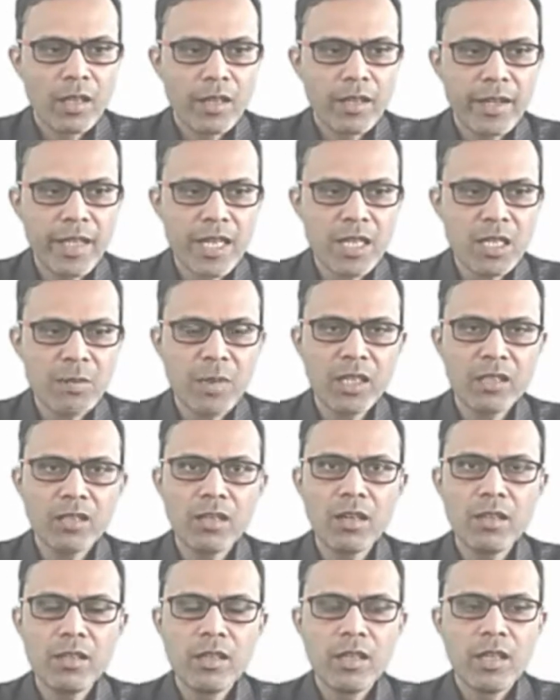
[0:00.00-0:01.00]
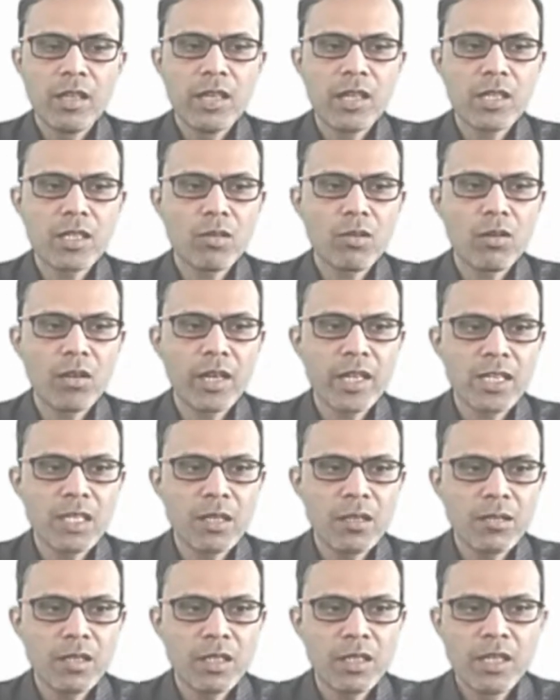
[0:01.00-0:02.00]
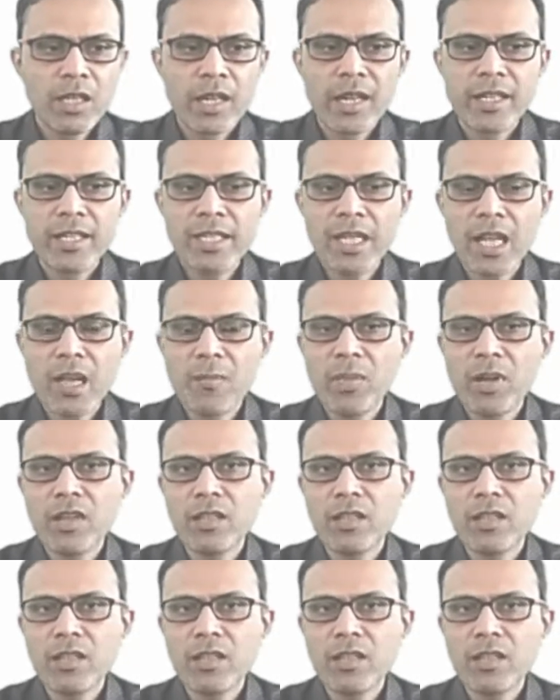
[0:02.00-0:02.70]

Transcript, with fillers: Next method is known as the taper